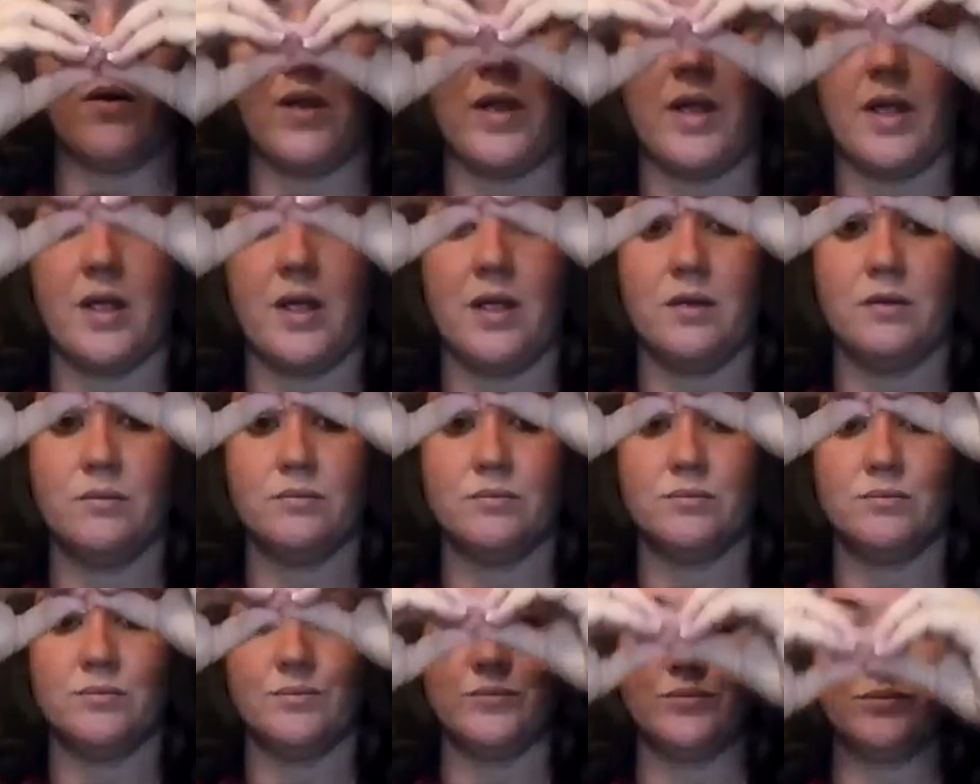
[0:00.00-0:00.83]
Okay,
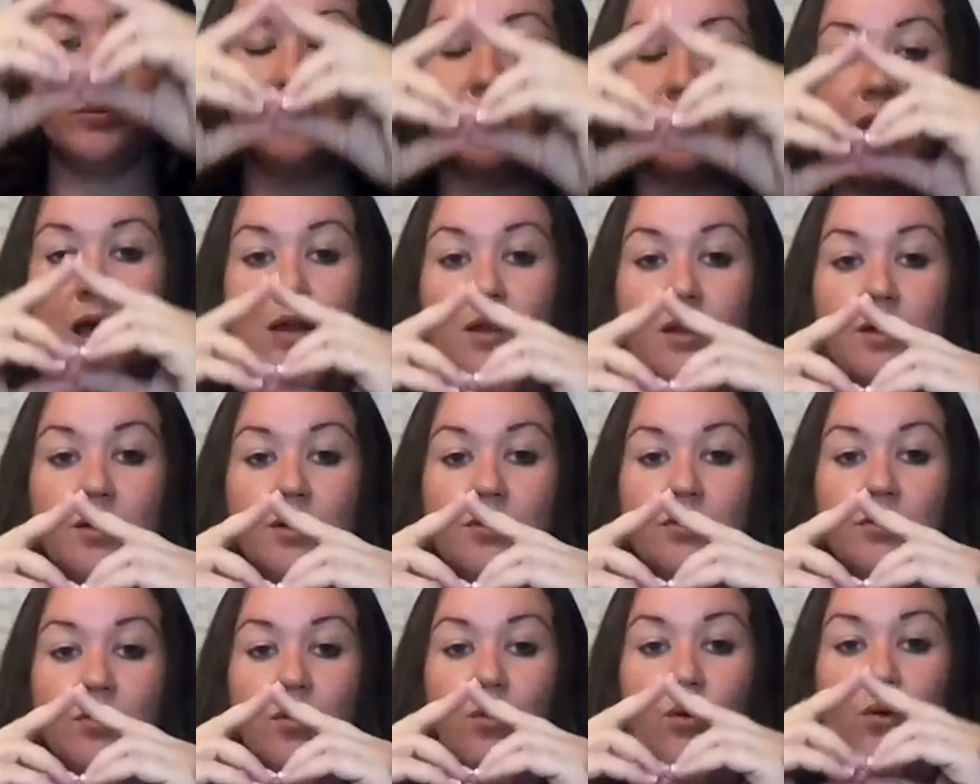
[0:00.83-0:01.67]
that
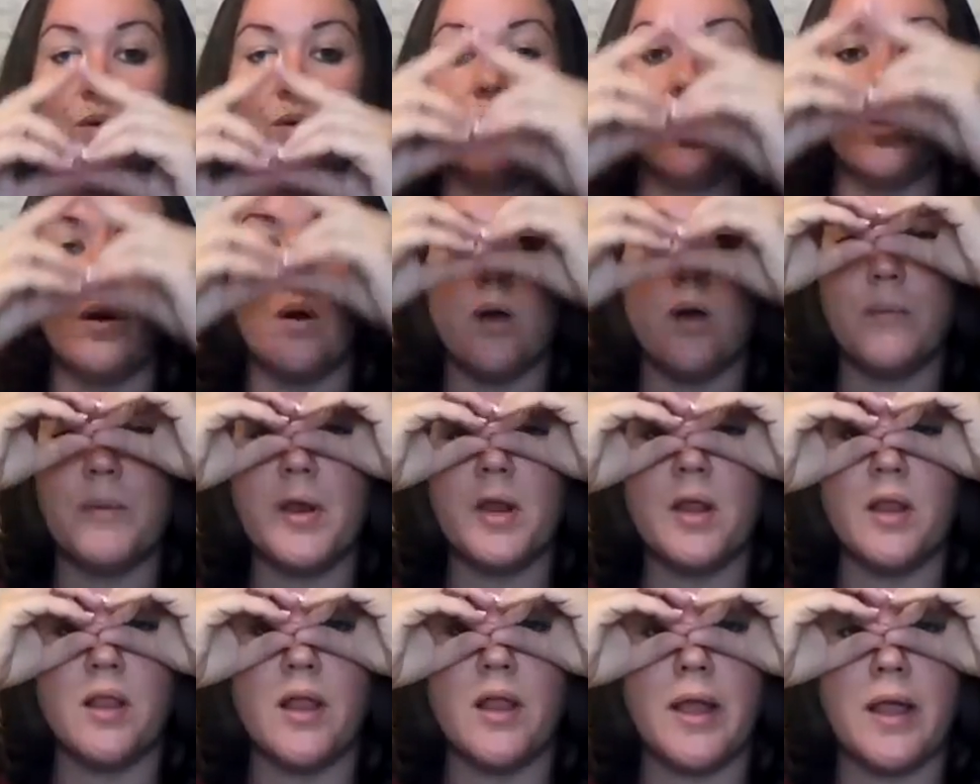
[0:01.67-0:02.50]
looks cool. I'm
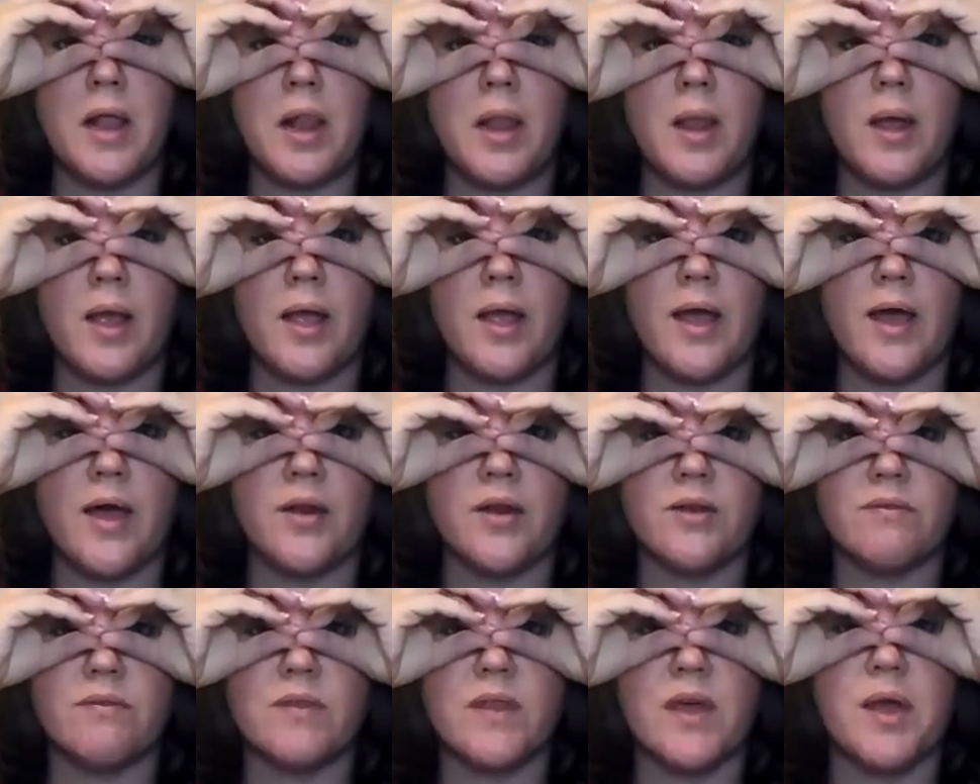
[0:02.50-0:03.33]
gonna like look out
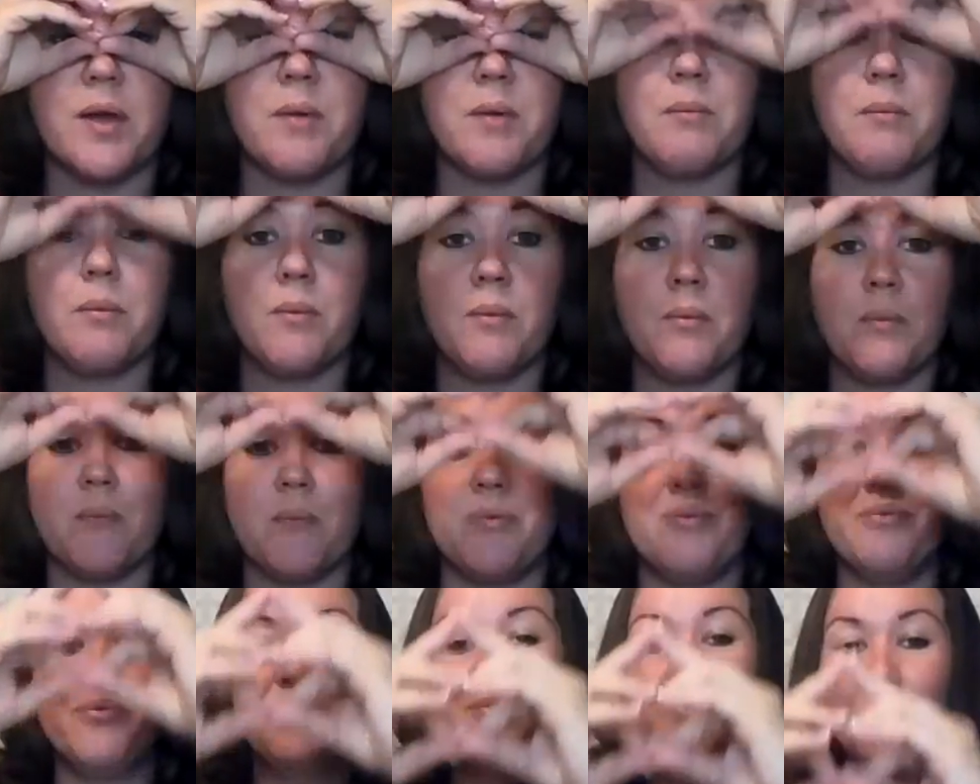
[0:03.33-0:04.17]
at them.
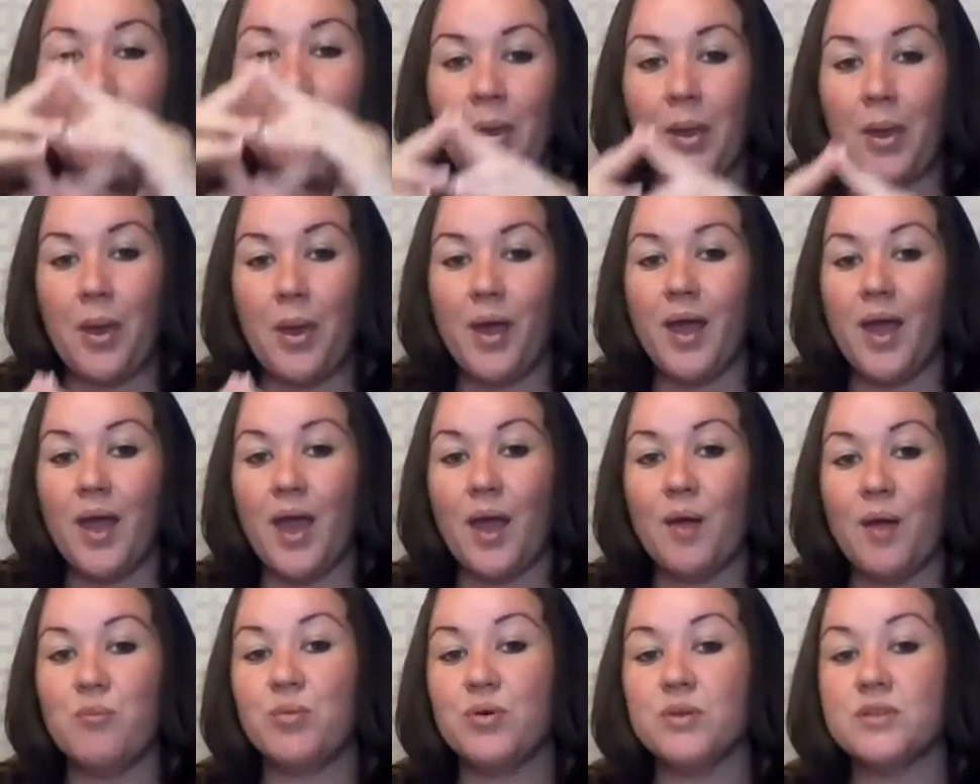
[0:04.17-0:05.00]

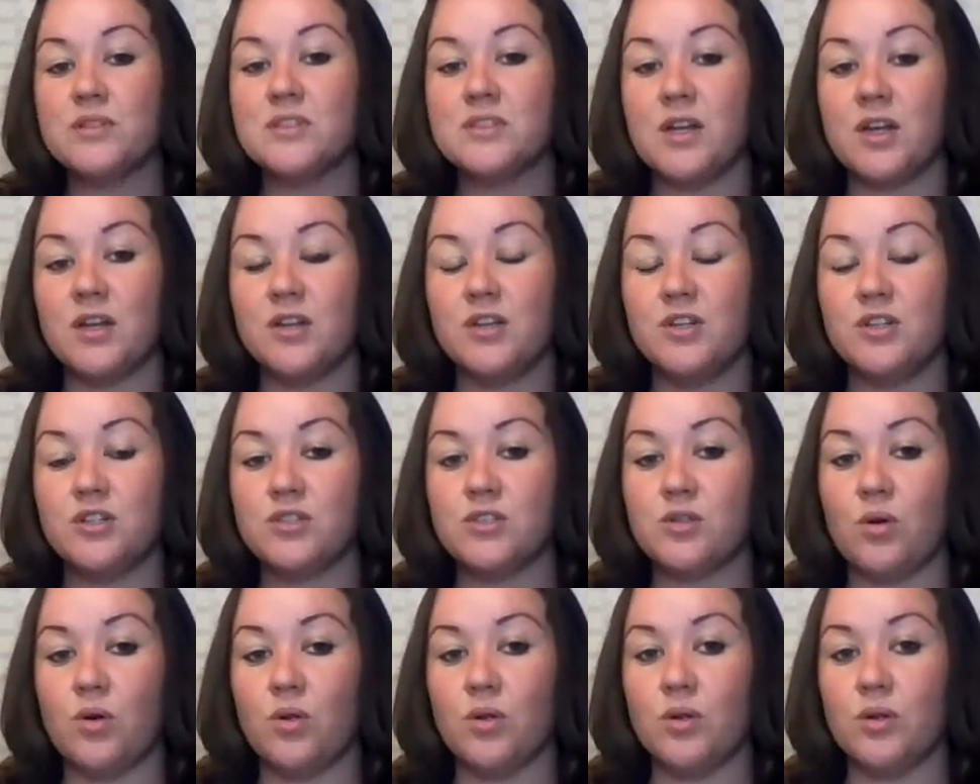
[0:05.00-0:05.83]
And put this on your
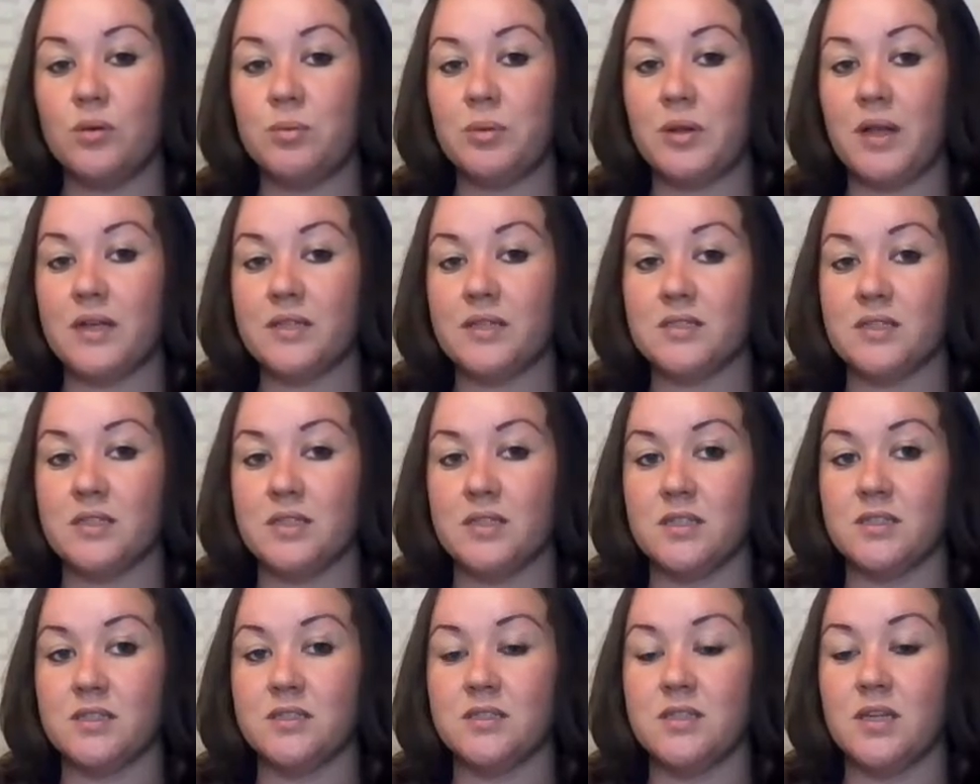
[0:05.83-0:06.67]
solar
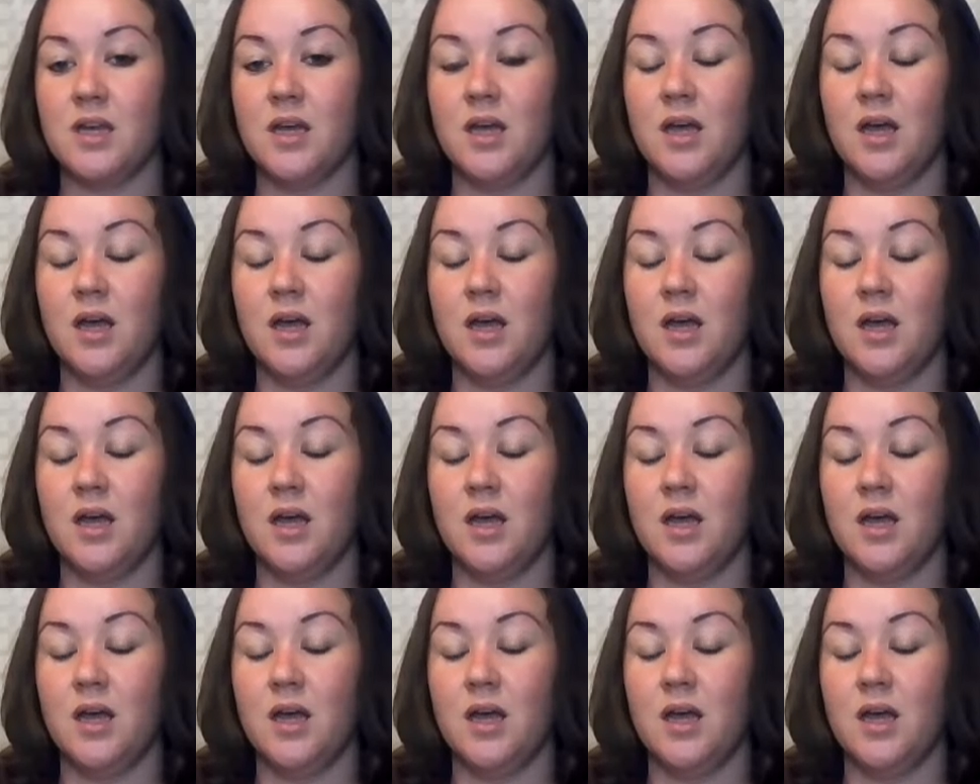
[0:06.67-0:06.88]
plexus.